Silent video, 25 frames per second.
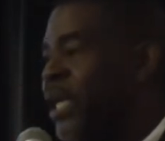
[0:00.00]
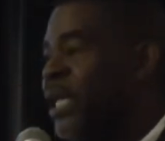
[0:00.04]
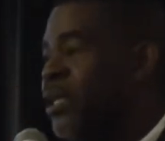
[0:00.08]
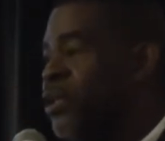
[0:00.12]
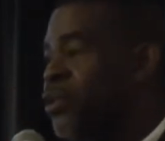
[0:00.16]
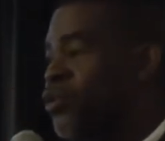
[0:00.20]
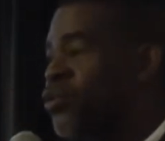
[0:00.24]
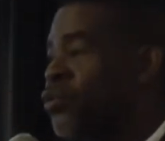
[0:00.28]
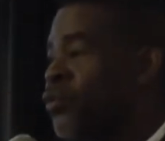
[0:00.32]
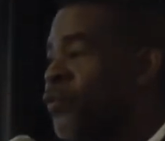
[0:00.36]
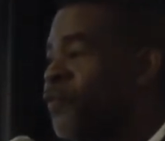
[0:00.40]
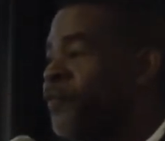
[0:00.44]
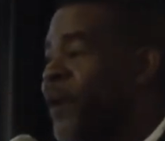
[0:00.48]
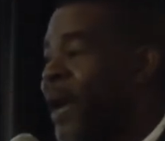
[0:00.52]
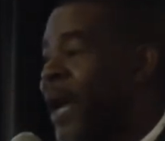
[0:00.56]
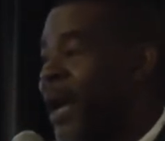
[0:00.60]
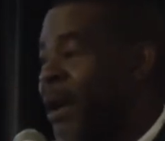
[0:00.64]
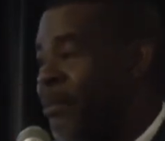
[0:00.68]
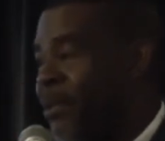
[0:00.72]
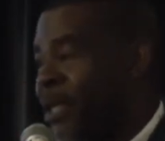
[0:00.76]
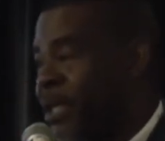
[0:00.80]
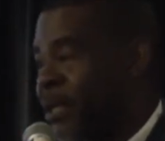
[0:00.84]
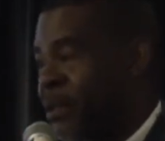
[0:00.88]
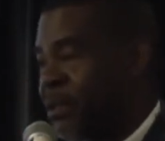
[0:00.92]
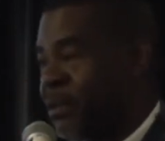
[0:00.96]
into
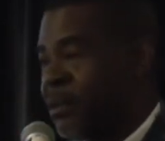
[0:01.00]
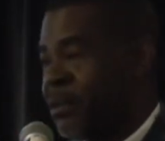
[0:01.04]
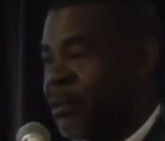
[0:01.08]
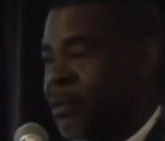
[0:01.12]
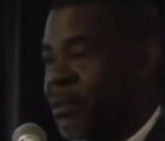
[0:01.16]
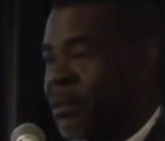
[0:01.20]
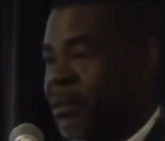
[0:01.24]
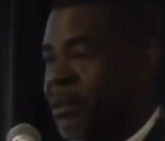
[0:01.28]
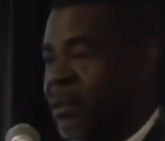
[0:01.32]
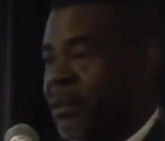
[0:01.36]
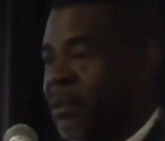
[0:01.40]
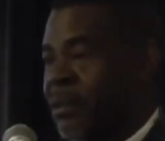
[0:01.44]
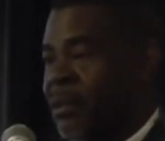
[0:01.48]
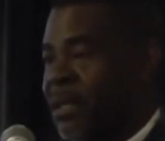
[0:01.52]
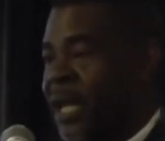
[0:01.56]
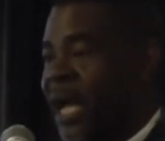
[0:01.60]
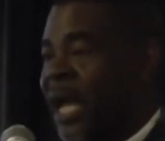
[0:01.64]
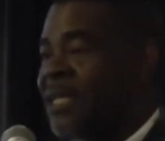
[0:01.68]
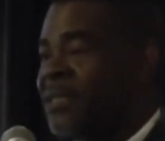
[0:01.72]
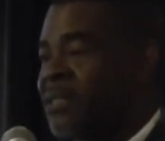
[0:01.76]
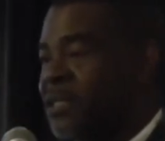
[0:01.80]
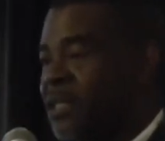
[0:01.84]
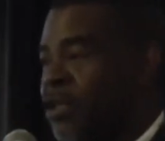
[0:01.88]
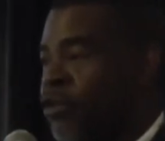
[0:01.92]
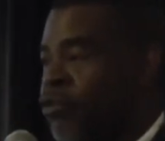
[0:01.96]
farming
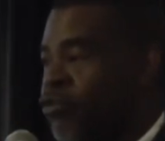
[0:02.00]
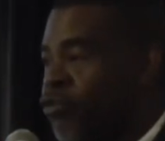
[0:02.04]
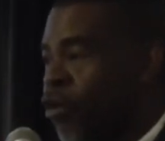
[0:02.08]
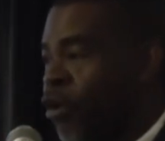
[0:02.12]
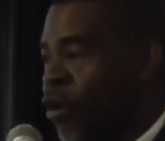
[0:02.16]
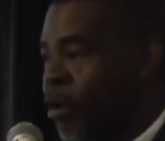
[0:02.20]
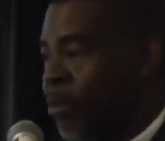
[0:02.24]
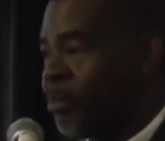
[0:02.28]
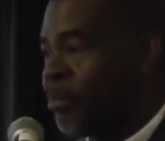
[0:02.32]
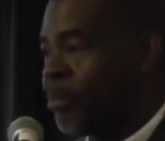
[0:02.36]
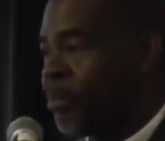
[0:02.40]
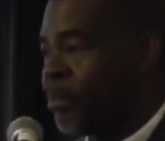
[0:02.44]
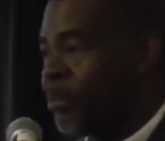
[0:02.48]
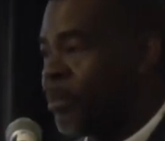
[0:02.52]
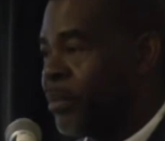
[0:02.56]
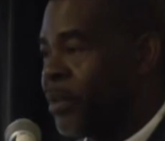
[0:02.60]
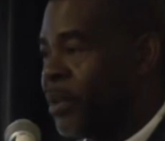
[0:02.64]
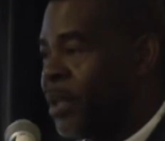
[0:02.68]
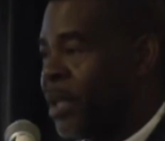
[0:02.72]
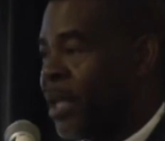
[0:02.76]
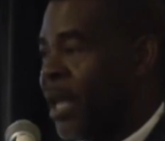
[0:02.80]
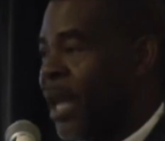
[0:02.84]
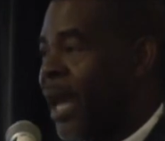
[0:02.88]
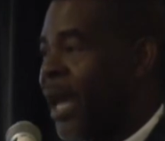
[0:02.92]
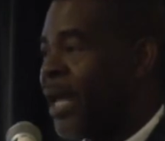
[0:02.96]
as they grow up
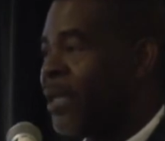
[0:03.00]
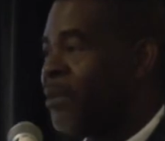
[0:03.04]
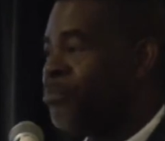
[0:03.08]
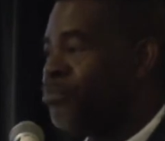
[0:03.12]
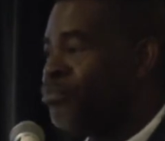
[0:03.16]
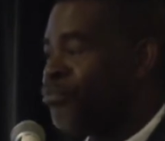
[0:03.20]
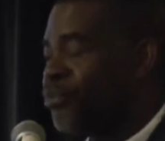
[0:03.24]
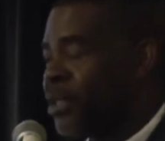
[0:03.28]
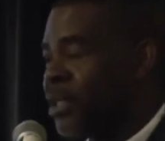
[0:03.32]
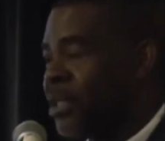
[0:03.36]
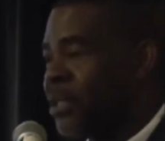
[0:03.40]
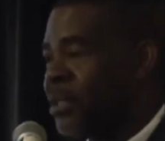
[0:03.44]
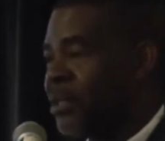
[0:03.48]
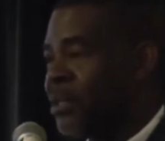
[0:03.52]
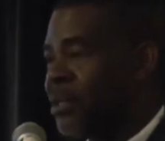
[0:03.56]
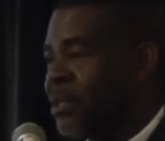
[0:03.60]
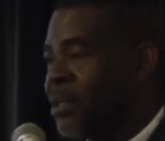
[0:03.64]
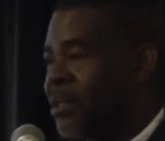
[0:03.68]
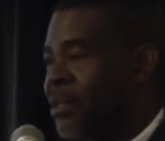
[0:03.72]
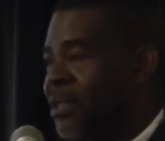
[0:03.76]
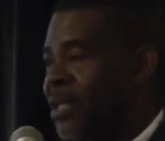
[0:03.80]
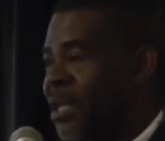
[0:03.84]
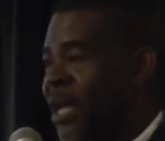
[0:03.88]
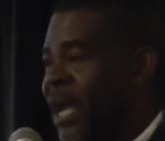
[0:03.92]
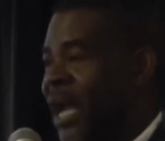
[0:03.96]
and
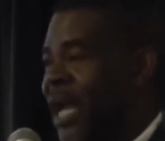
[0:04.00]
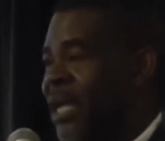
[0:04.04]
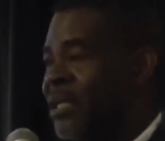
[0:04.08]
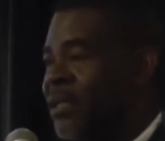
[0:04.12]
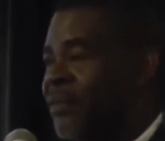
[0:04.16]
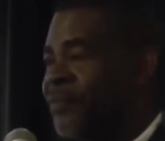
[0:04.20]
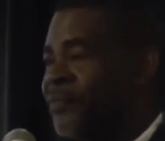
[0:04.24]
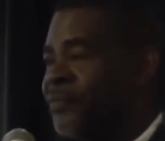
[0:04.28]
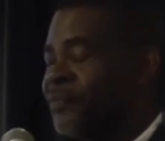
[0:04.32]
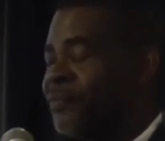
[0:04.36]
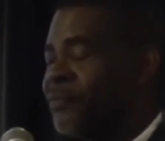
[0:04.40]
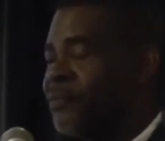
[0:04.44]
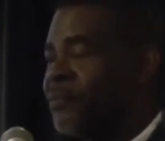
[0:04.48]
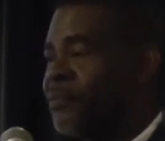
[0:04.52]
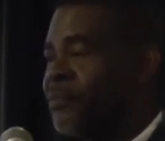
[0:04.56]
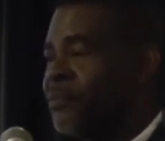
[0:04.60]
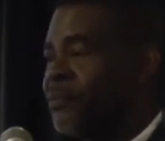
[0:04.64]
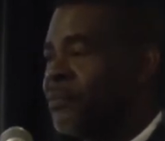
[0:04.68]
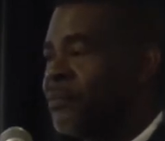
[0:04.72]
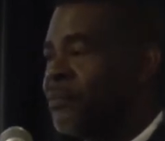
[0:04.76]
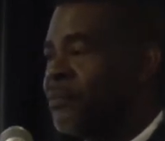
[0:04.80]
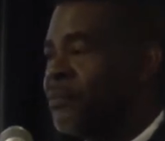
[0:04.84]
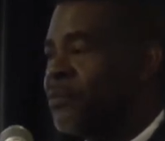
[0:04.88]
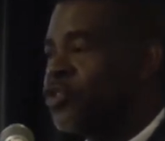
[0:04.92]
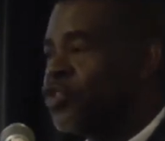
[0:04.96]
bring the kind of
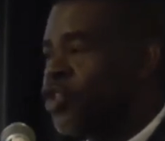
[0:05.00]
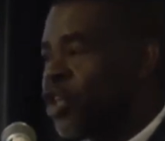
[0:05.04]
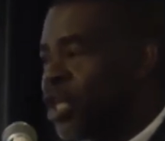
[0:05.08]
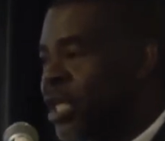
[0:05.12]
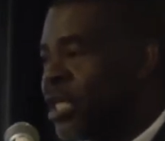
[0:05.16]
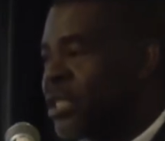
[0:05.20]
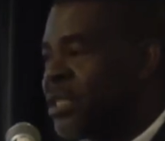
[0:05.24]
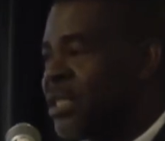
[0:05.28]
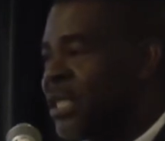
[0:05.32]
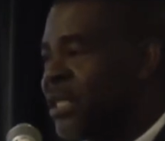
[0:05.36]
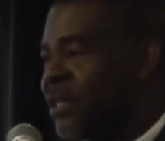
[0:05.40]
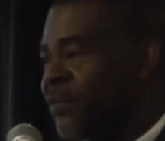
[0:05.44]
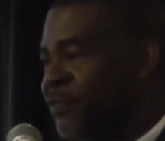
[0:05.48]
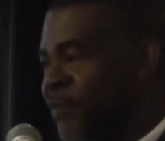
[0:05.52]
change and